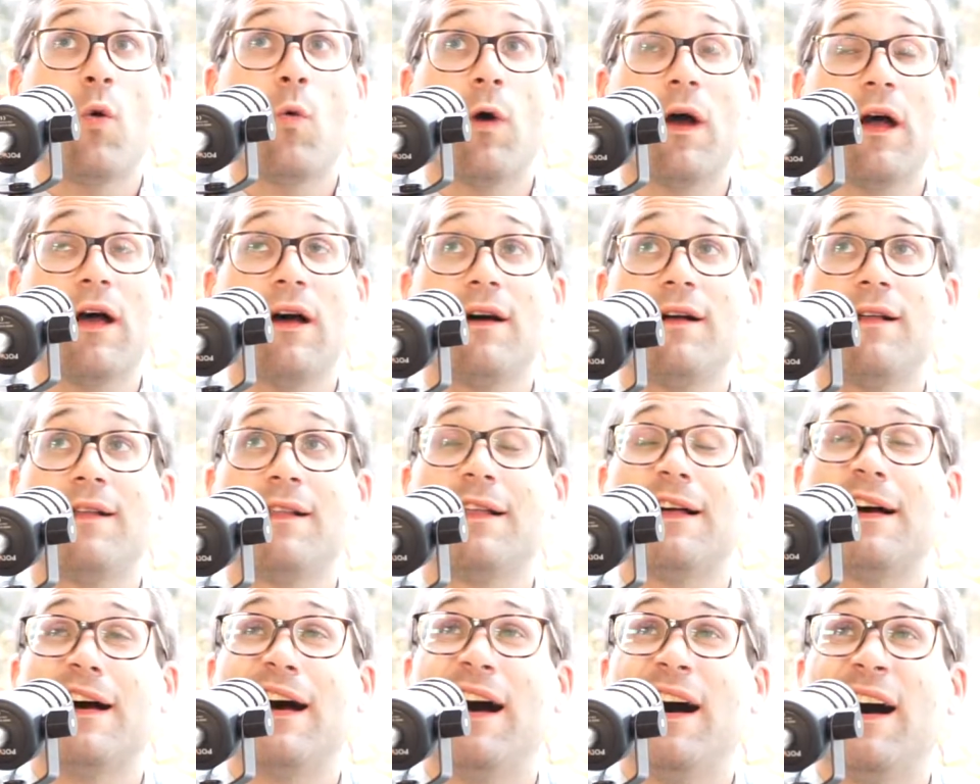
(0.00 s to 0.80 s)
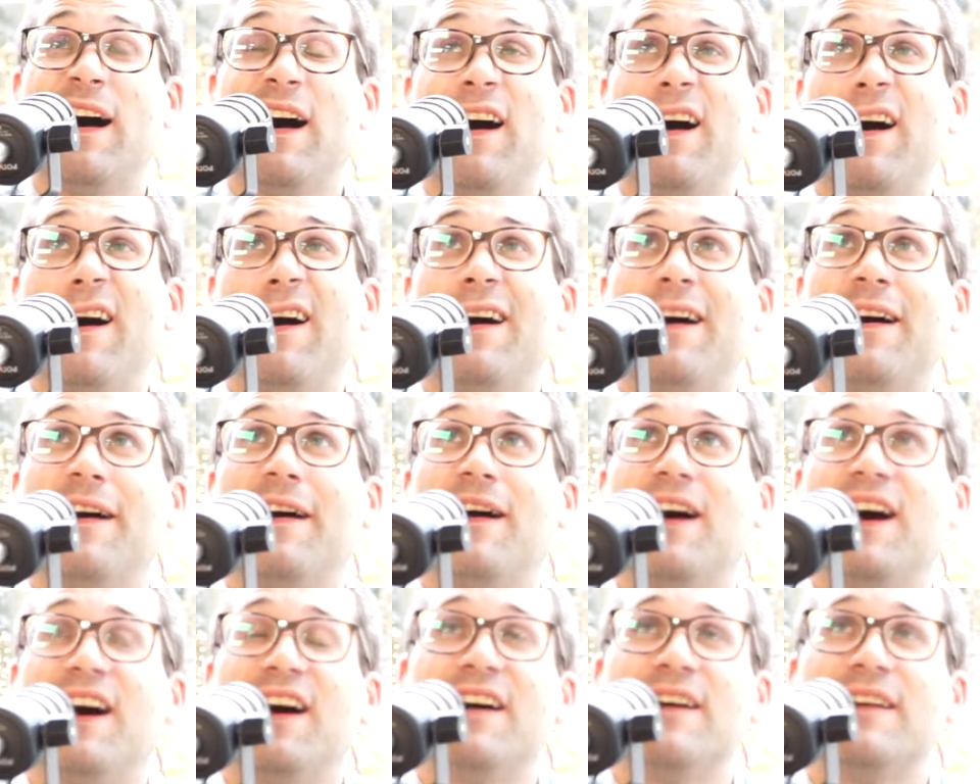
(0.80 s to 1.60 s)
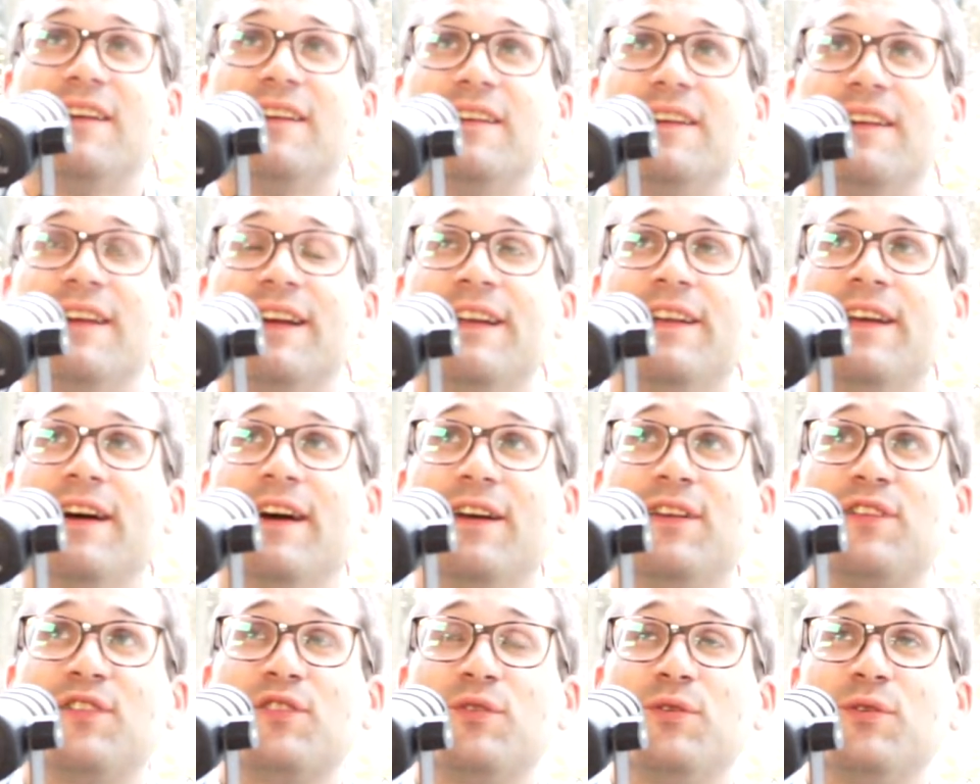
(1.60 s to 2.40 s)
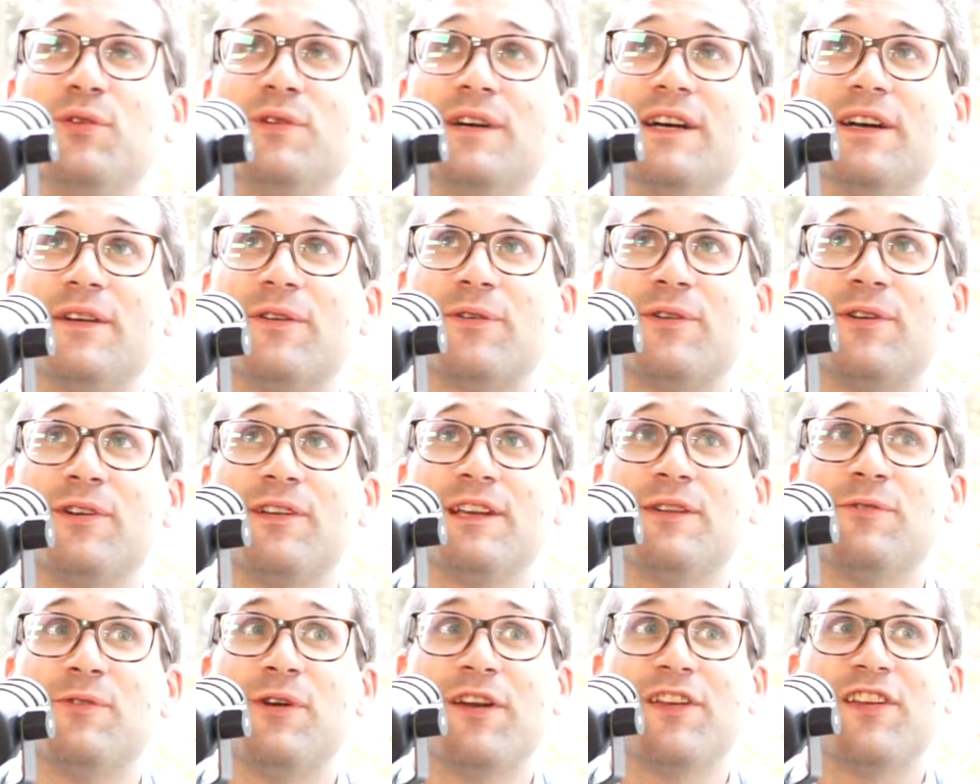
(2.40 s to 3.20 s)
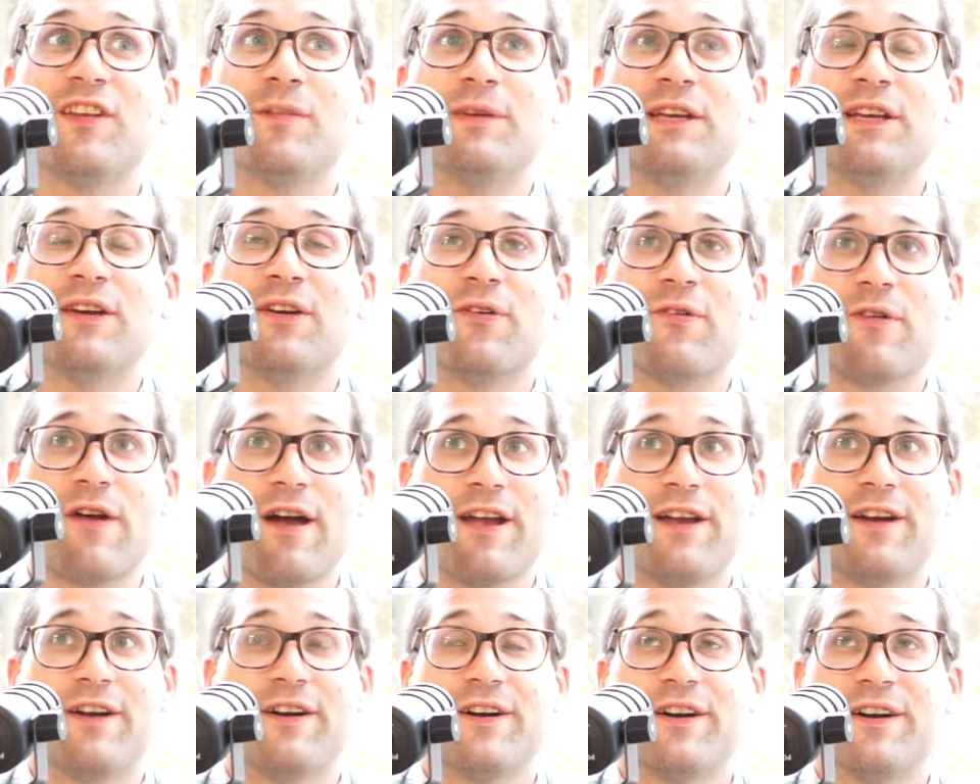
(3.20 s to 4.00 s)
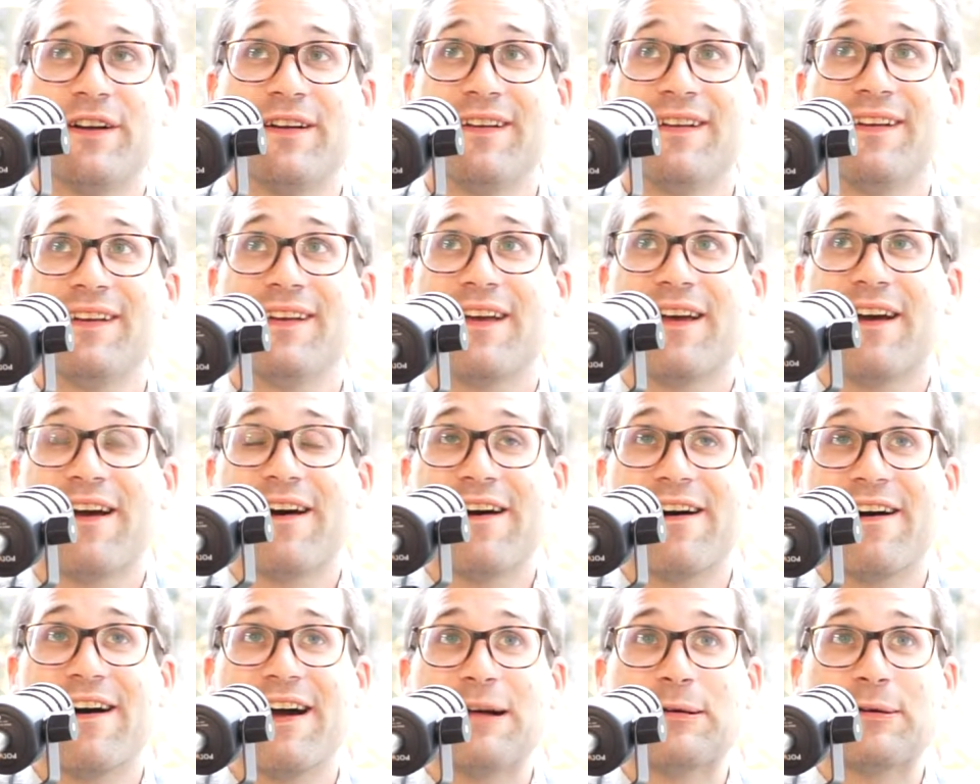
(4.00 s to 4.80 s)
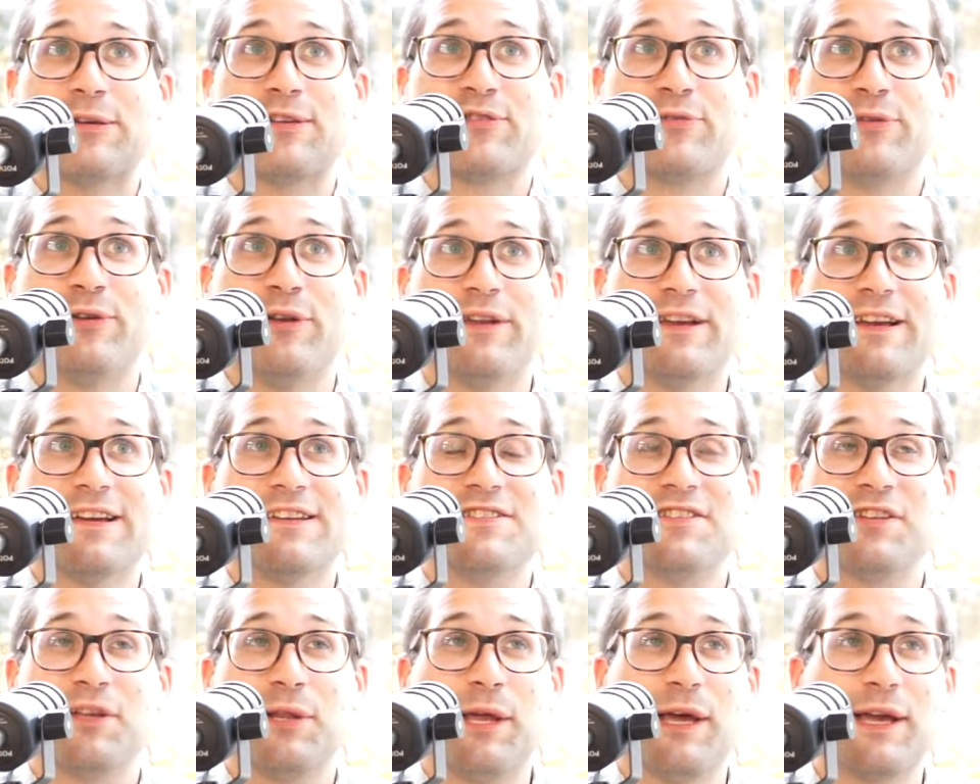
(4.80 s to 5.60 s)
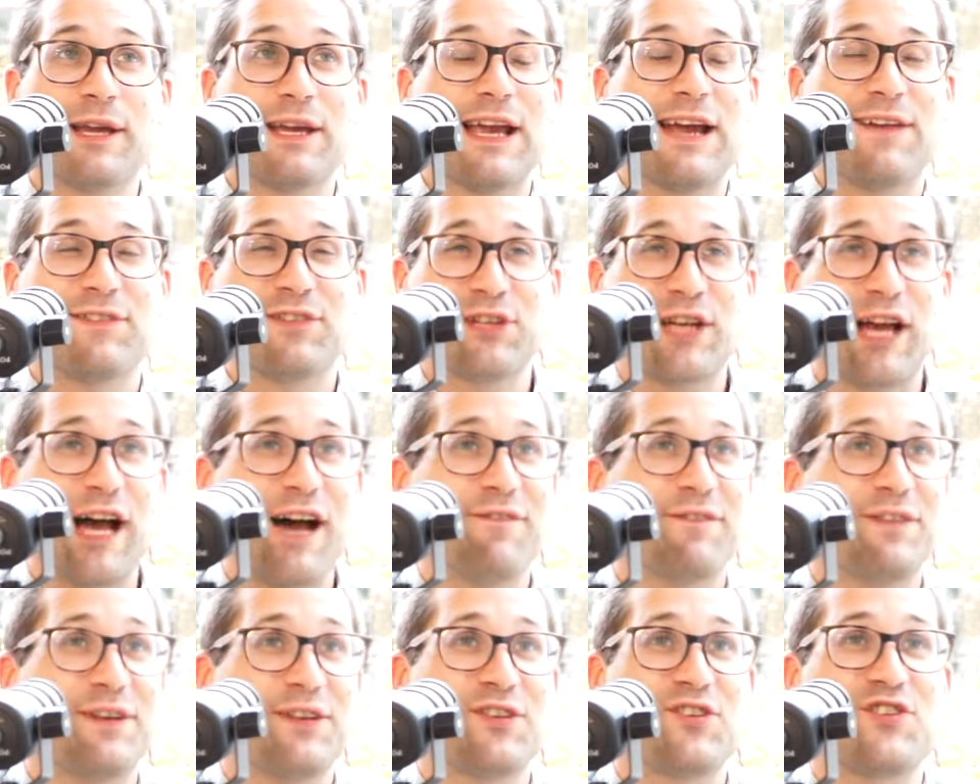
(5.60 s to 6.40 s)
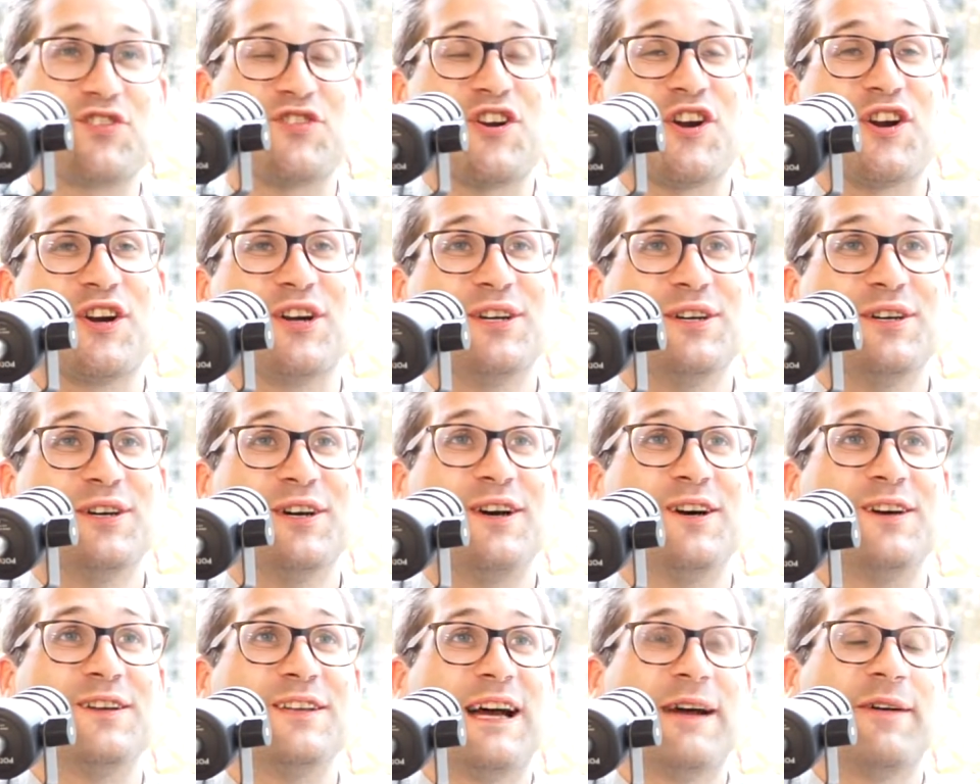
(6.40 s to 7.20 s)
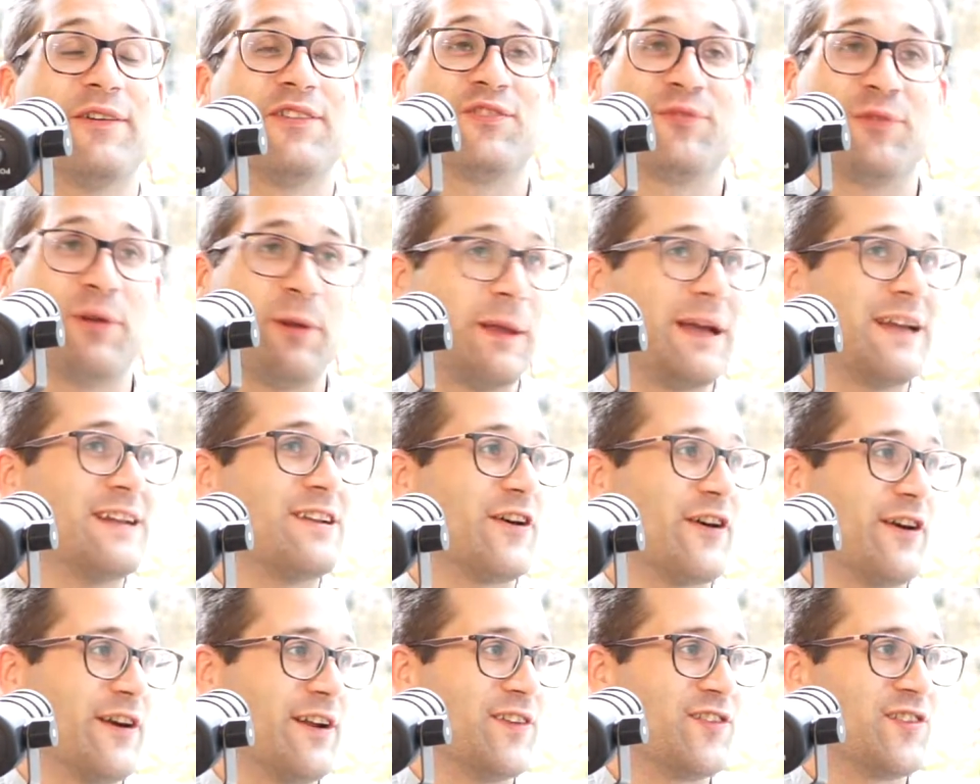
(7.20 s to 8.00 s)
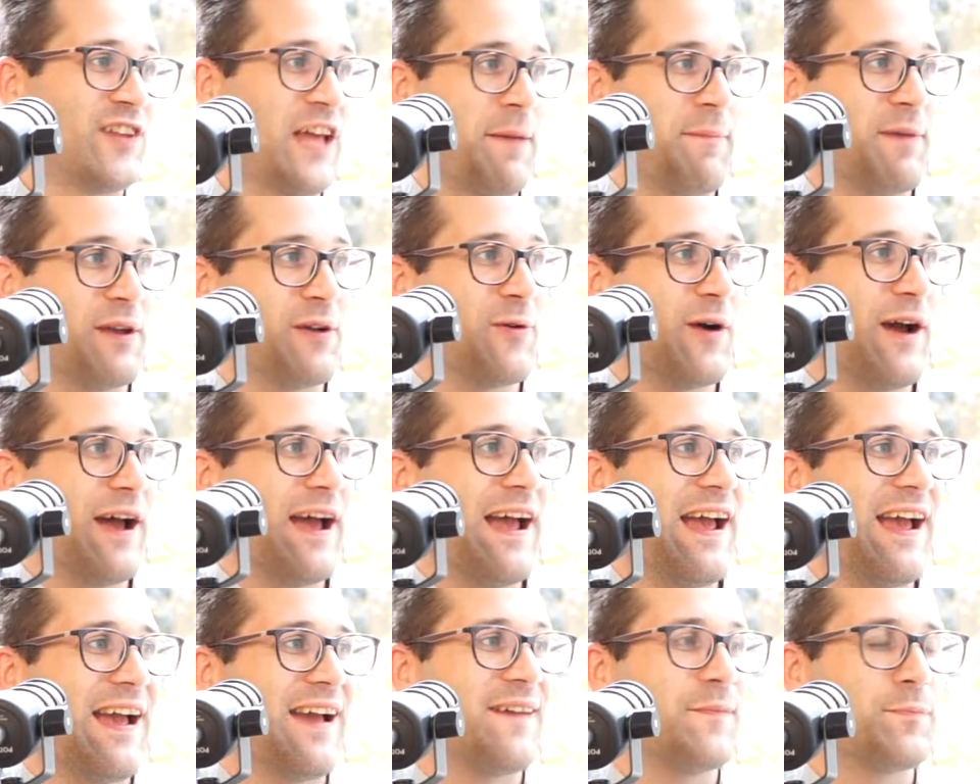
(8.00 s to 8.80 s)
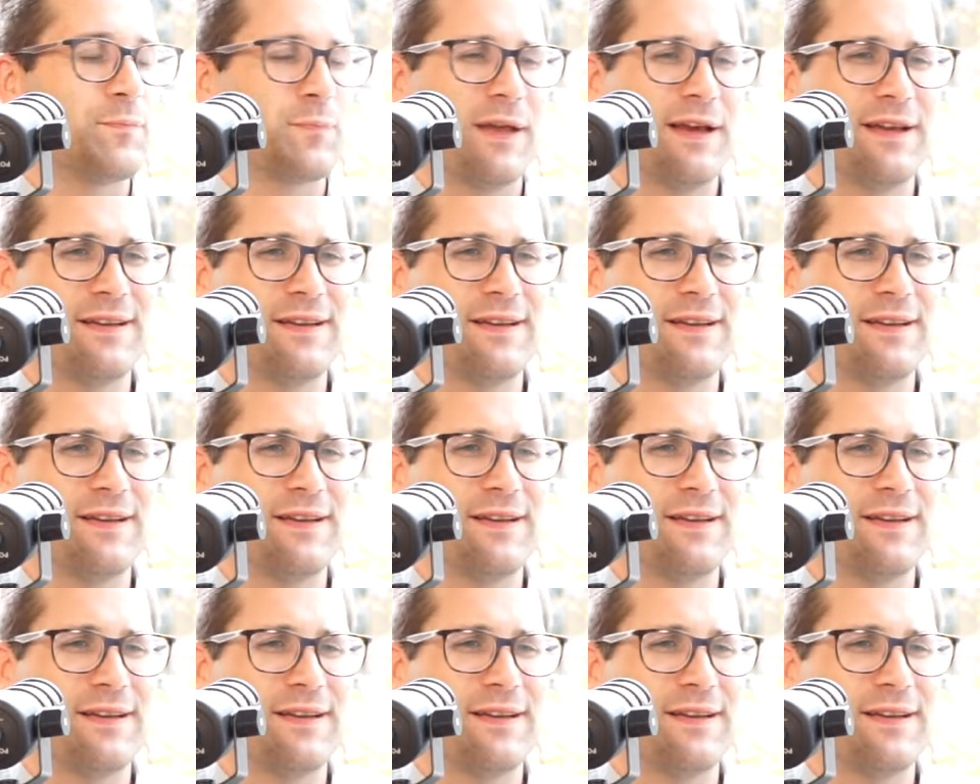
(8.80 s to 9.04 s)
Well, in high school, I really wanted to be a writer. I was really into F. Scott Fitzgerald. I was really into Ernest Hemingway.